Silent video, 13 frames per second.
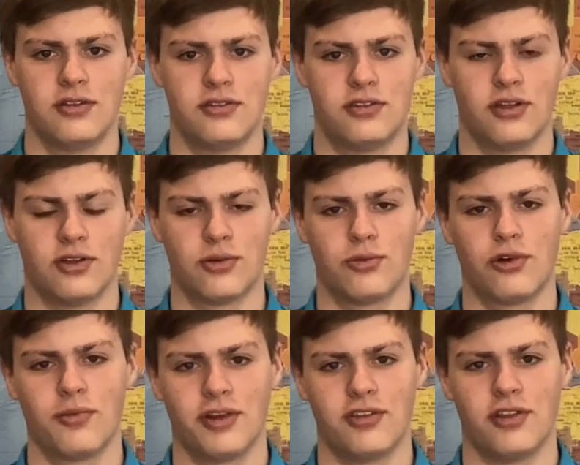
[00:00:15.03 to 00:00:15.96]
To learn more
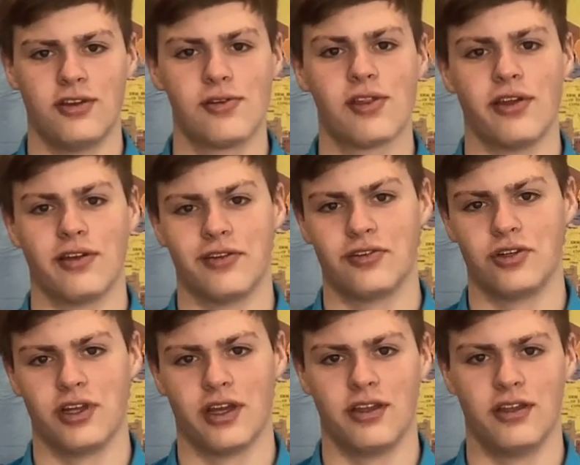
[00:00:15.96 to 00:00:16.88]
about the nuclear industry,
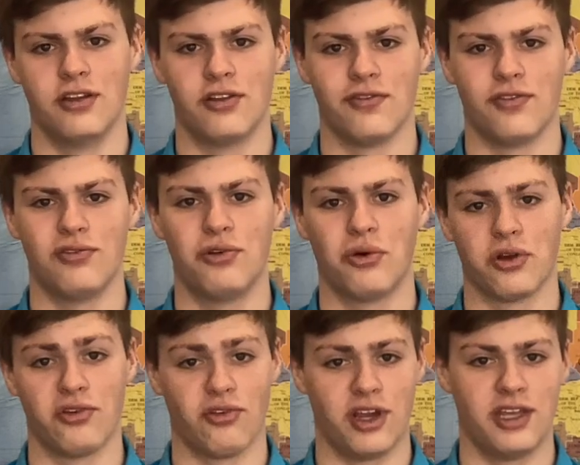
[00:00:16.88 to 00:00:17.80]
I interviewed Corey
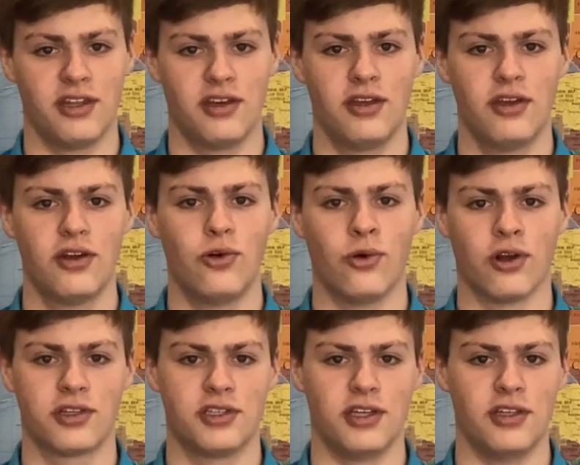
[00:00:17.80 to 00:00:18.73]
Reagan, who
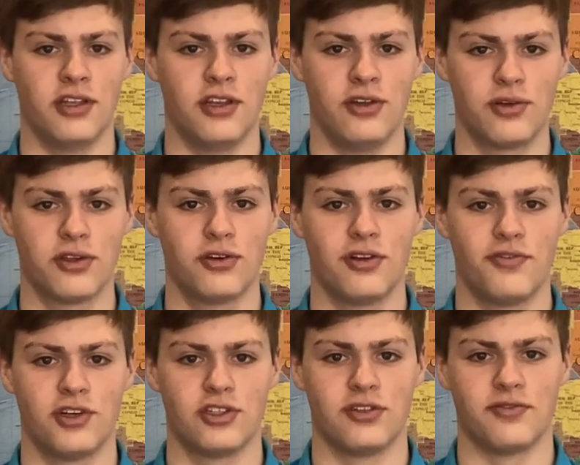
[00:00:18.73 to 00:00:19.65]
works in the nuclear
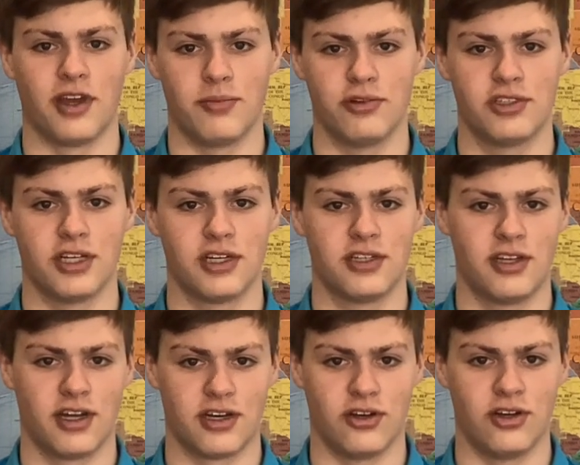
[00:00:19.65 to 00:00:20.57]
division of Emerson
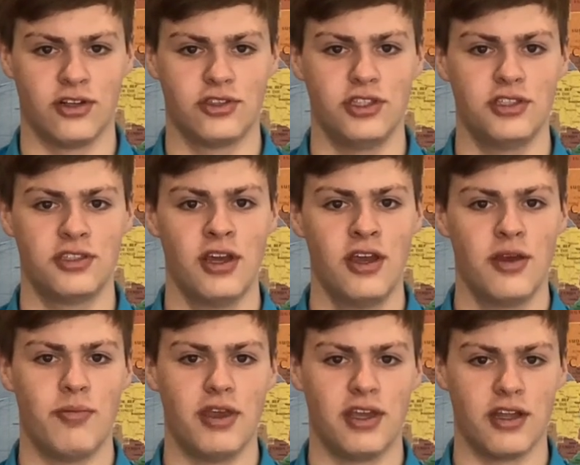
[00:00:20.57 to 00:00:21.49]
Technologies,
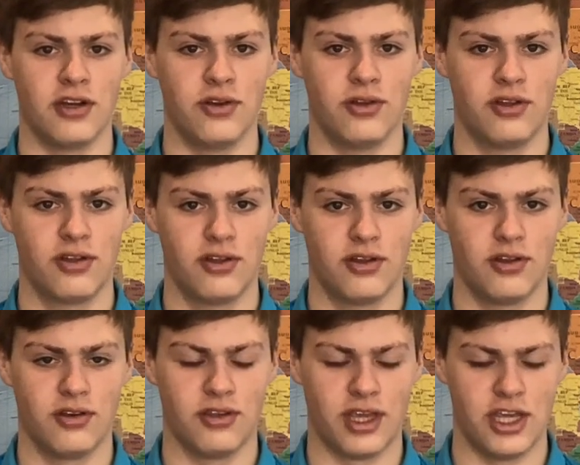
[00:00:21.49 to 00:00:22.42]
making
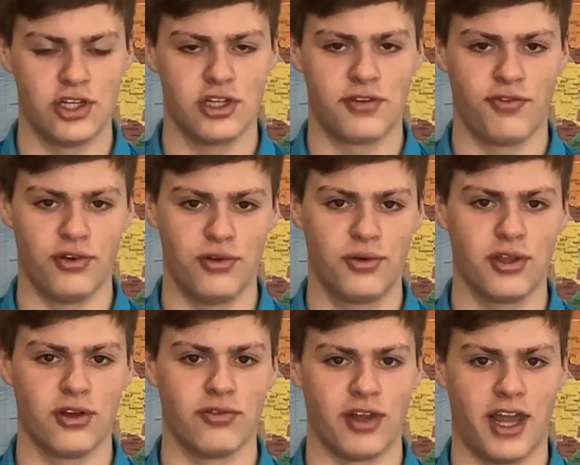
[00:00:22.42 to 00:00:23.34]
gauges for
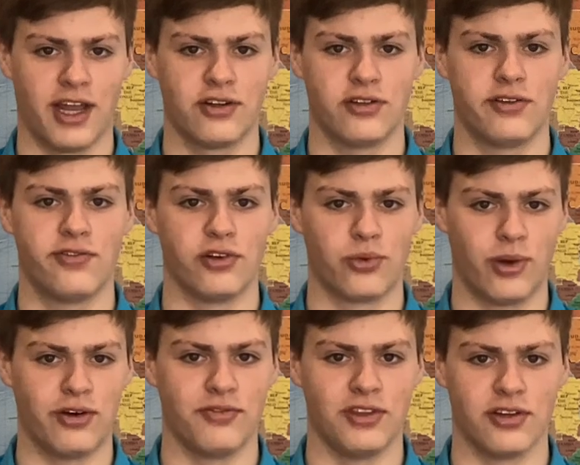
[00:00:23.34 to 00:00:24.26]
nuclear reactors for
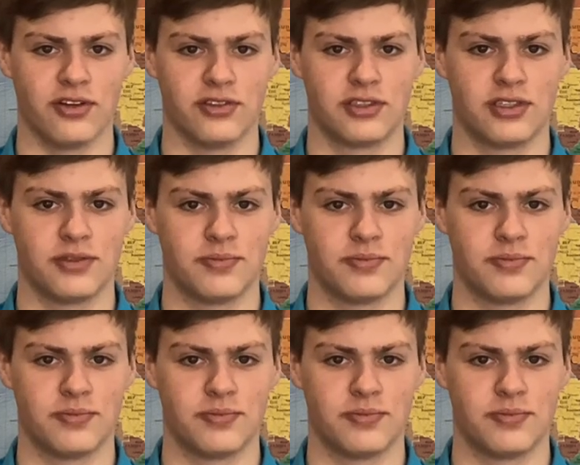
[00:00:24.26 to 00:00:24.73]
12 years.